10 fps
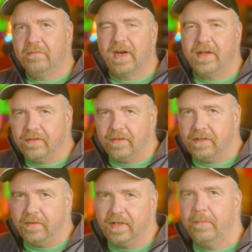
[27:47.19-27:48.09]
and rather than
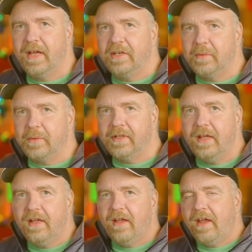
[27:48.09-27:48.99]
doing a manual
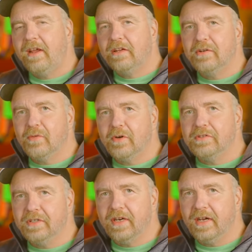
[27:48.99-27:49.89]
hand
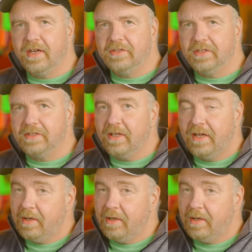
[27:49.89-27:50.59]
conversion, I just